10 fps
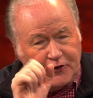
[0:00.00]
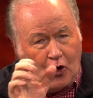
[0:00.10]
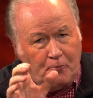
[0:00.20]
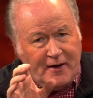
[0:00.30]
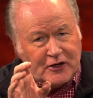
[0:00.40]

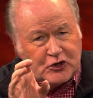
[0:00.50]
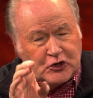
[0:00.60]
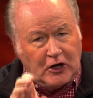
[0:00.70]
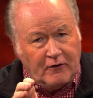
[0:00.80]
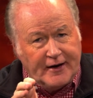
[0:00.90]
Don't be
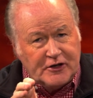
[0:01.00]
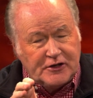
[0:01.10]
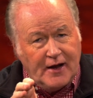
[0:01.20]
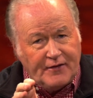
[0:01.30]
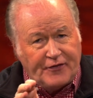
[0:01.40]

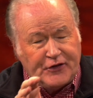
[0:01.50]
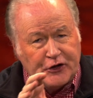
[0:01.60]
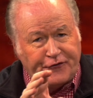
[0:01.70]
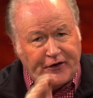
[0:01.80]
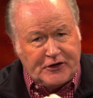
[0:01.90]
discouraged that
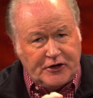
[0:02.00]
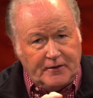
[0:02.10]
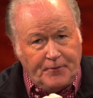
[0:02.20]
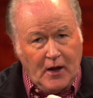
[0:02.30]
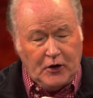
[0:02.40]
there's friction.